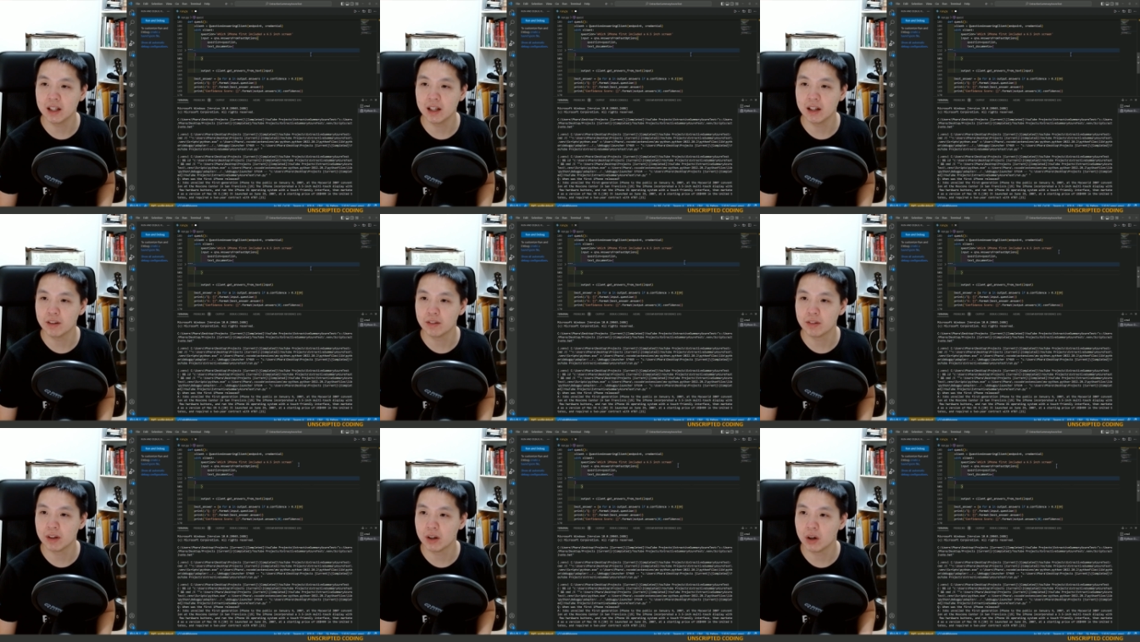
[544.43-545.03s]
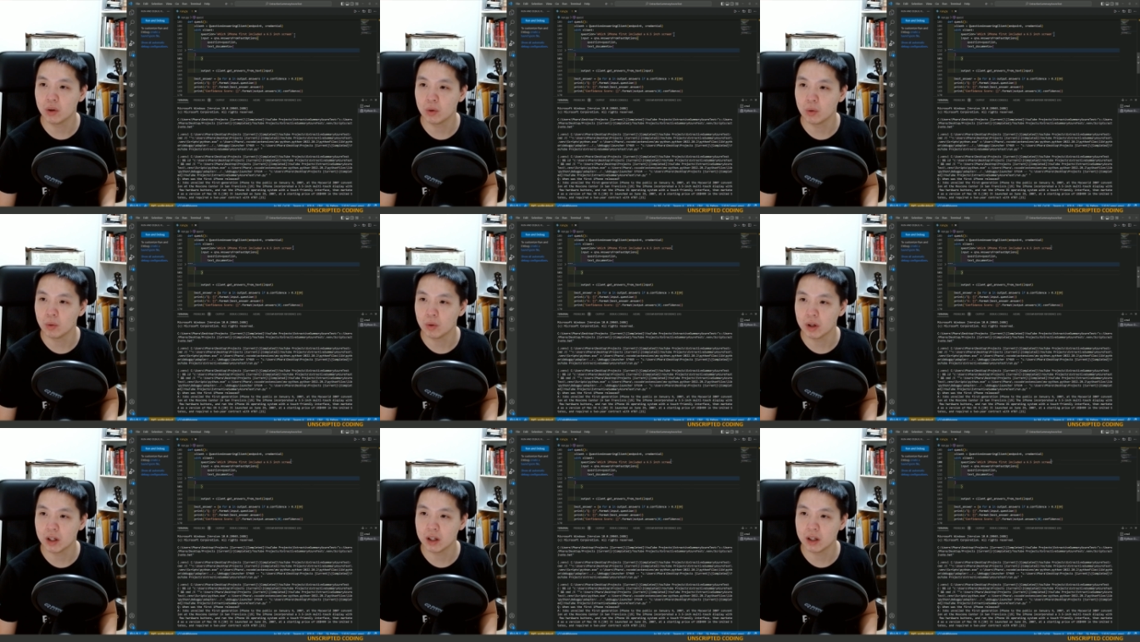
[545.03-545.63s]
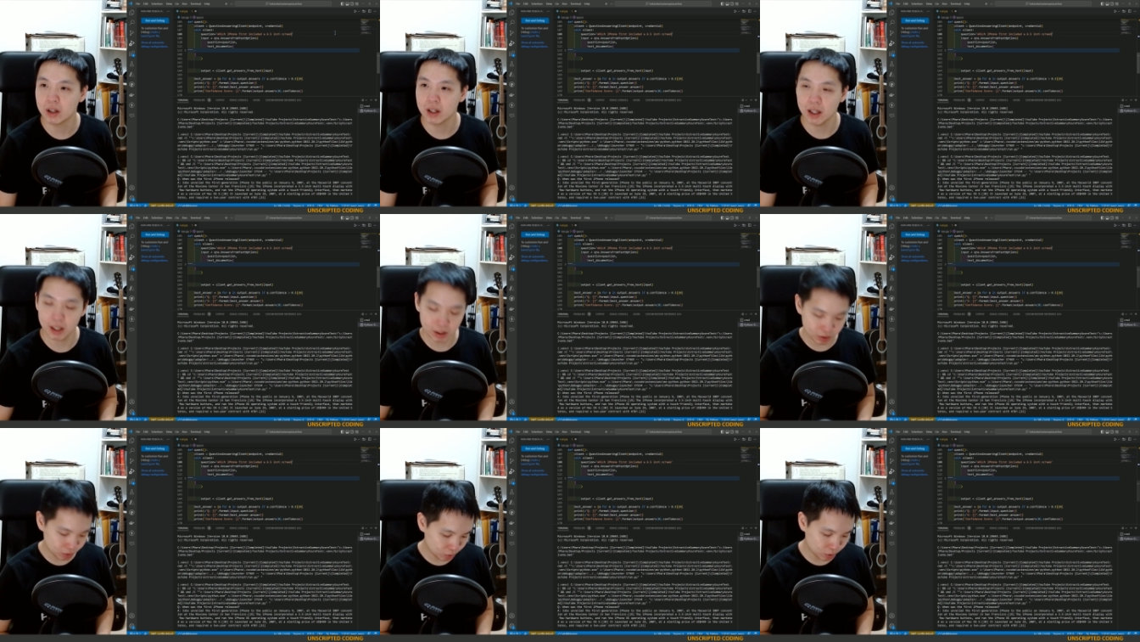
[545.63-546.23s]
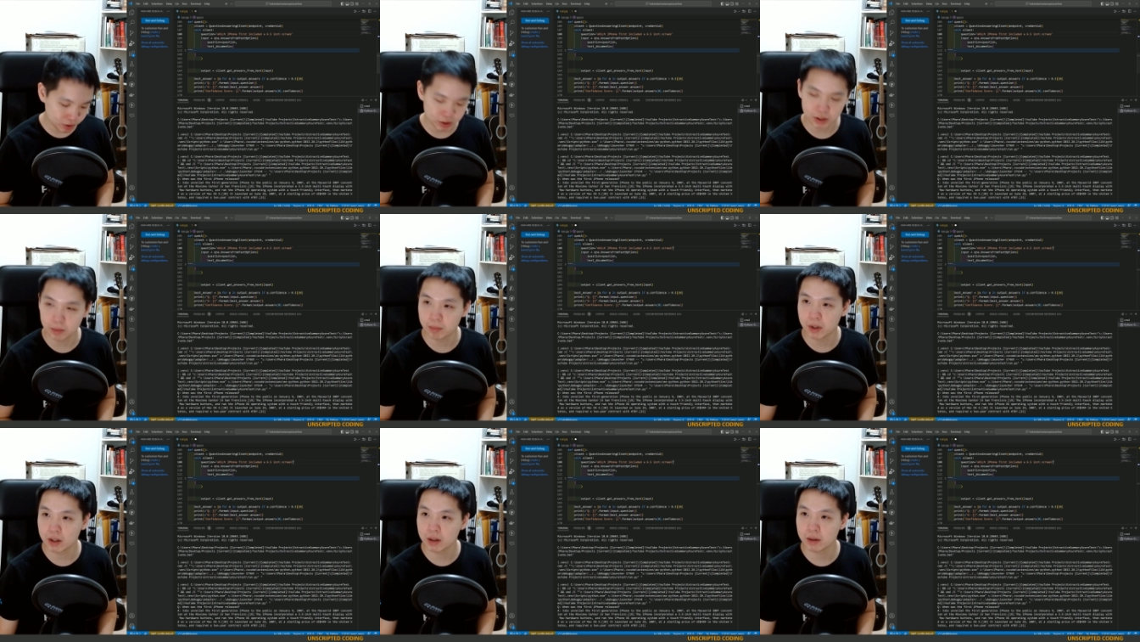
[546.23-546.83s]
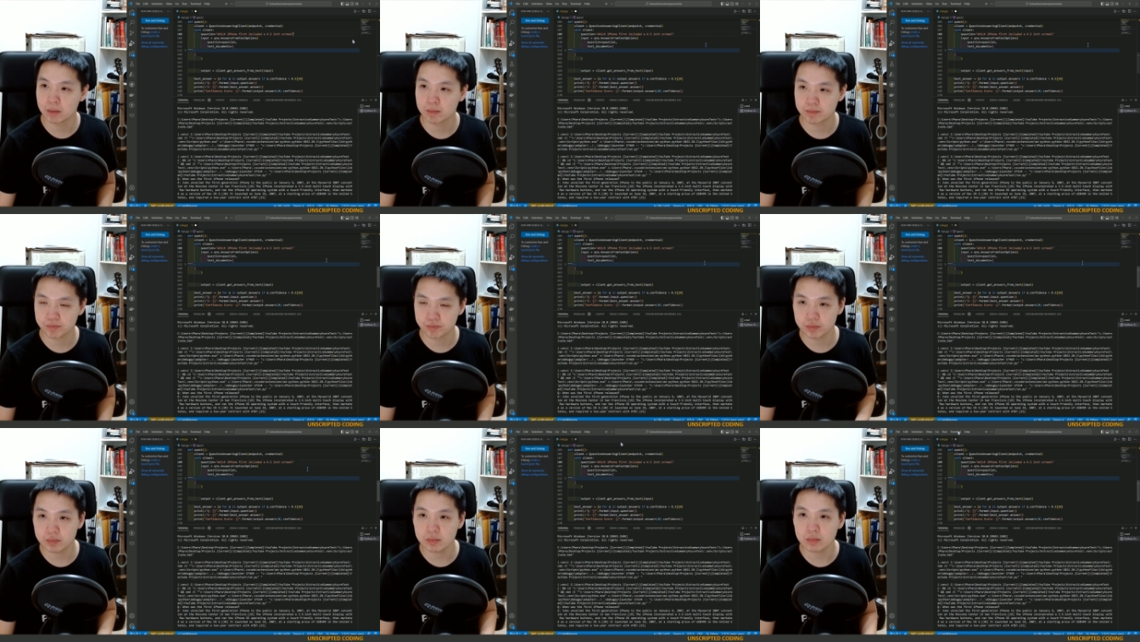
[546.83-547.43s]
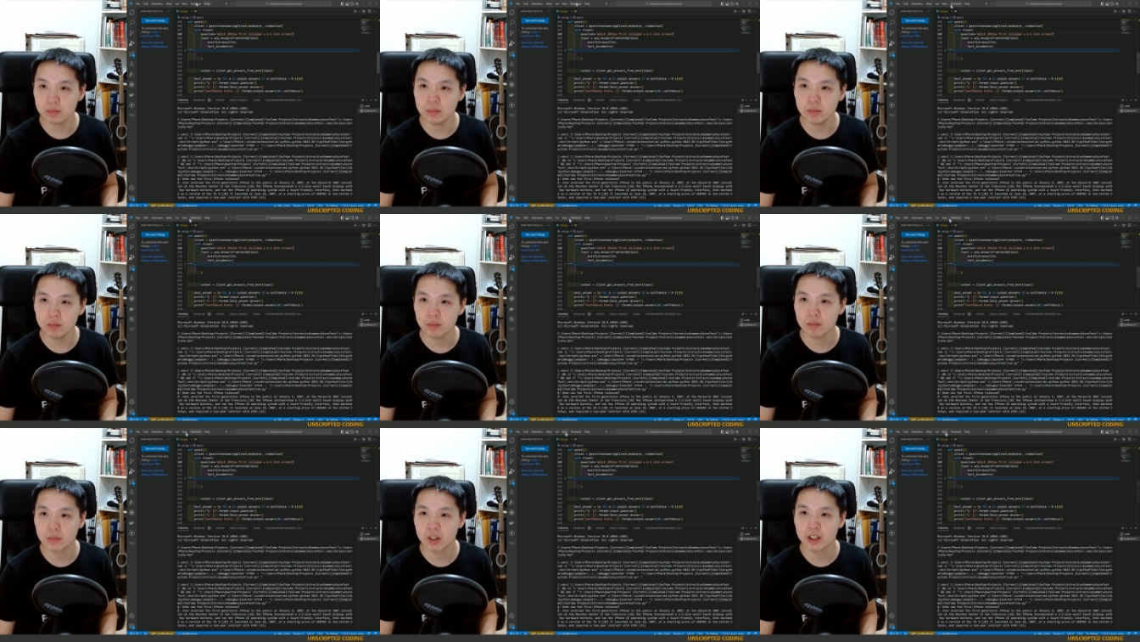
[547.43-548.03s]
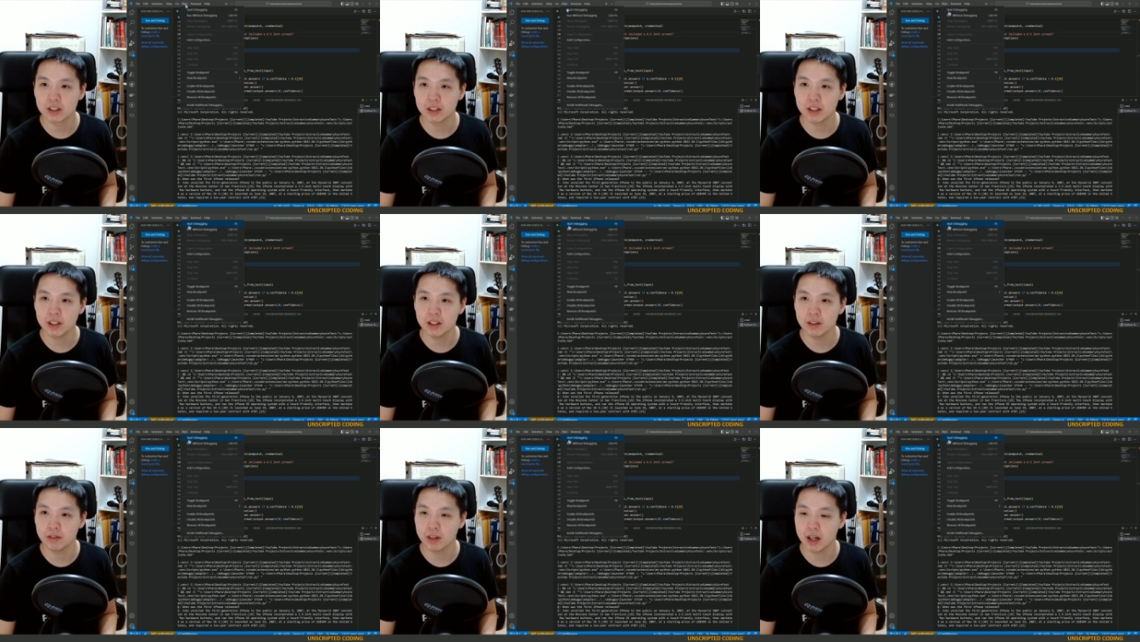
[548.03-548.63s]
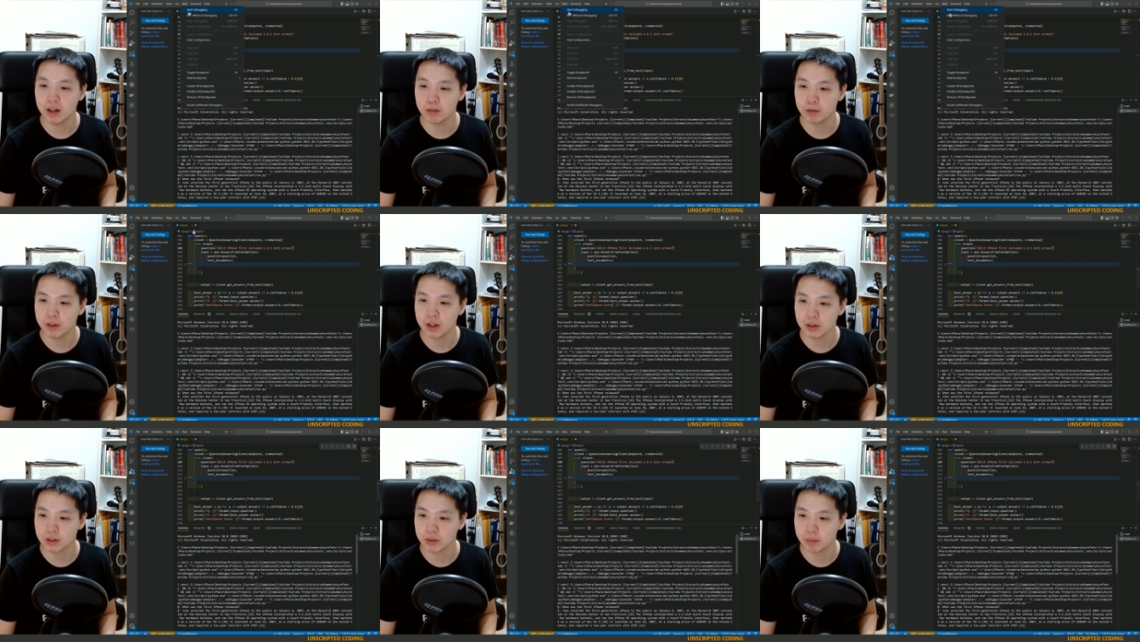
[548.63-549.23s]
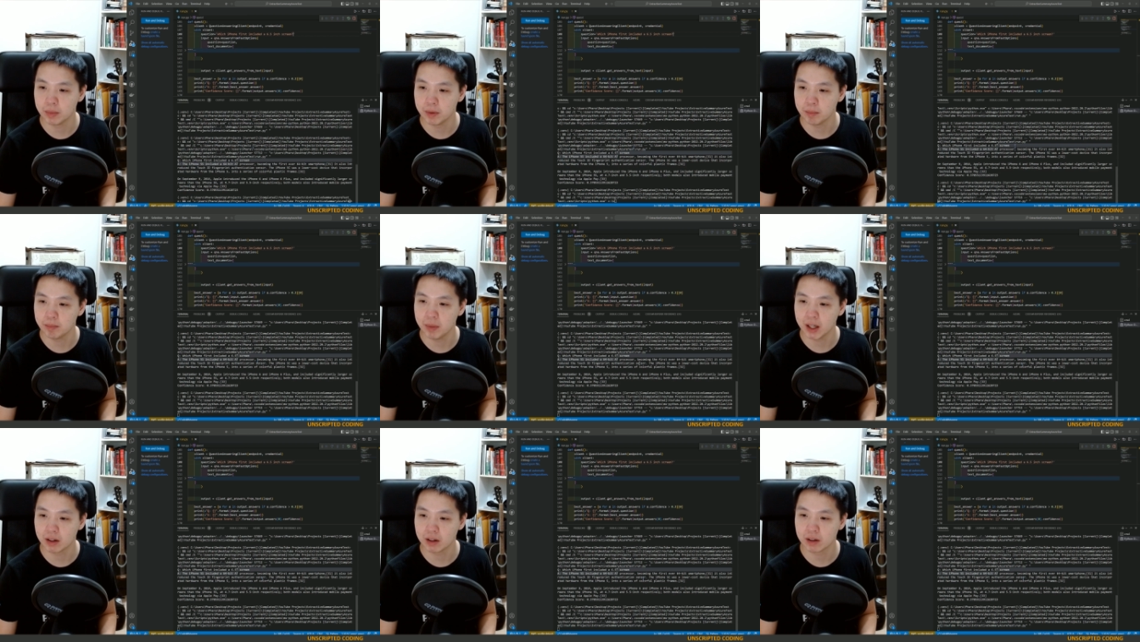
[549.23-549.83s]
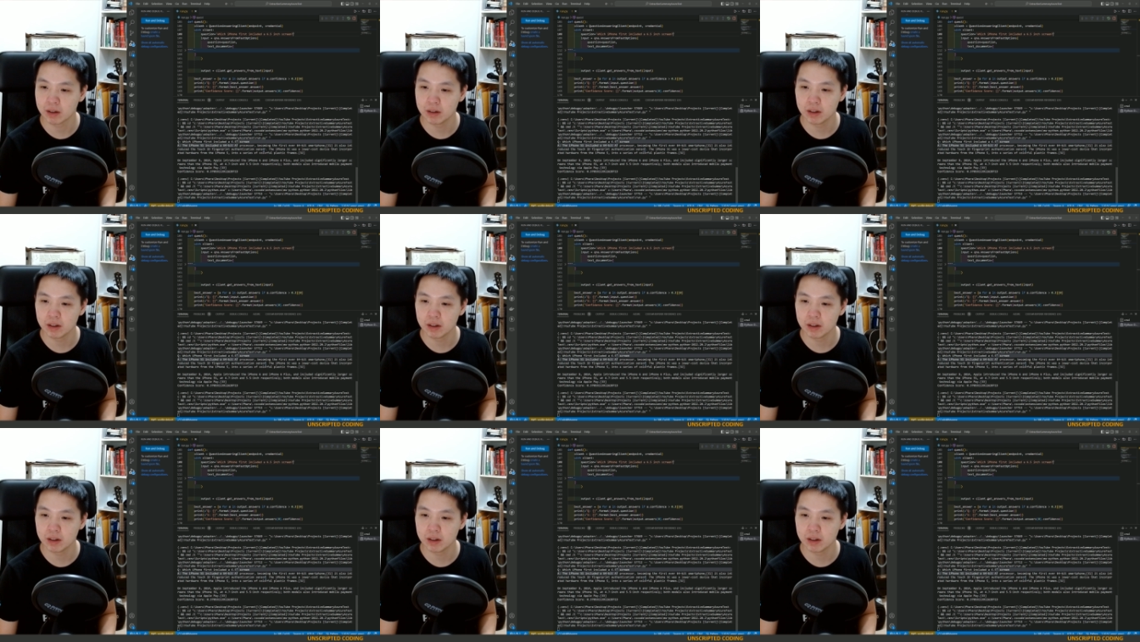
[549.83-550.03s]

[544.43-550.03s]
if, oh, uh, and question mark, to see if that fares a bit better.